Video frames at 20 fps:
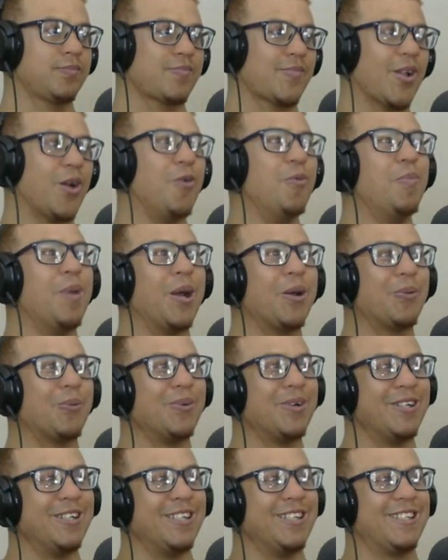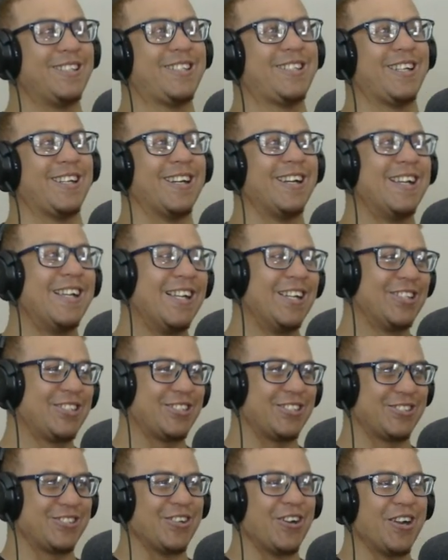Oh my word,
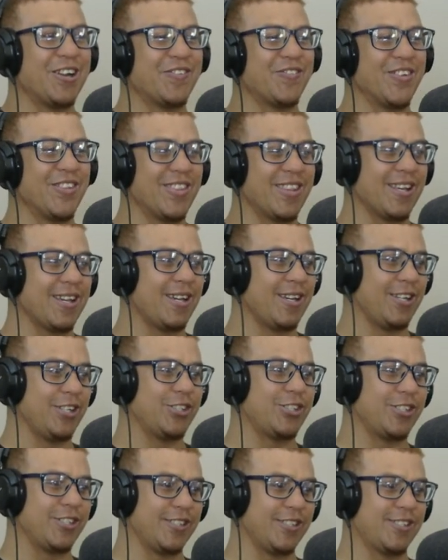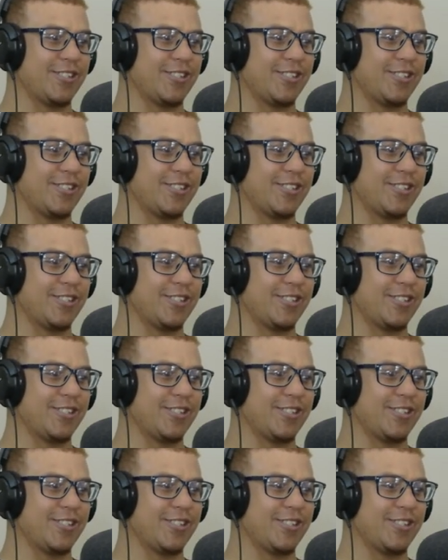she's not even there and she's